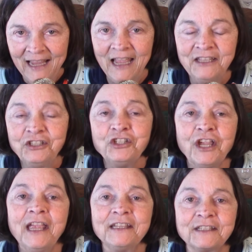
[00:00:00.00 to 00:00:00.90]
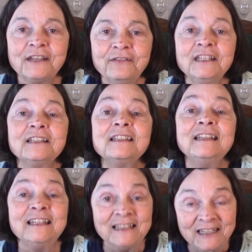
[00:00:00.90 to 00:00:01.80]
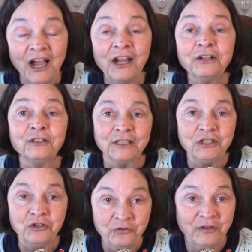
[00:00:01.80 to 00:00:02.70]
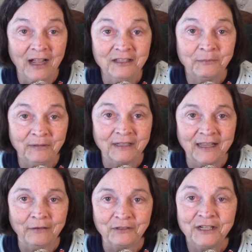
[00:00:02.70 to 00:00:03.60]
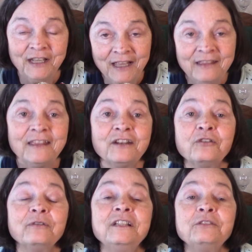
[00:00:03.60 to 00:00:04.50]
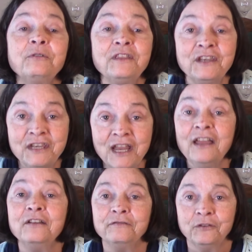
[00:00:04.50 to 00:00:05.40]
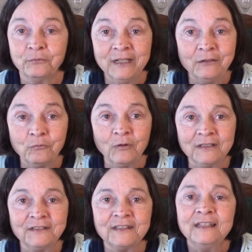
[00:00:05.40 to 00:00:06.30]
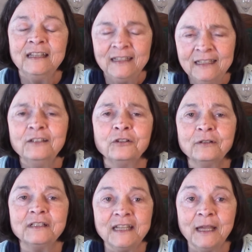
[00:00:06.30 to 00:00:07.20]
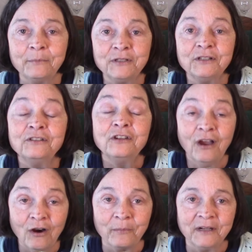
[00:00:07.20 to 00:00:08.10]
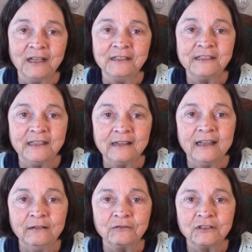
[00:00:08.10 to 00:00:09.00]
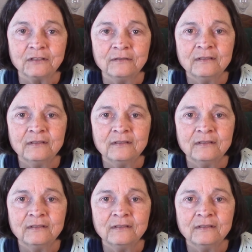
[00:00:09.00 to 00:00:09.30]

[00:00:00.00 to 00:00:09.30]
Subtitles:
SJ has given us an entirely new gospel account that agrees with none of the written ones in her attempt to harmonize the accounts.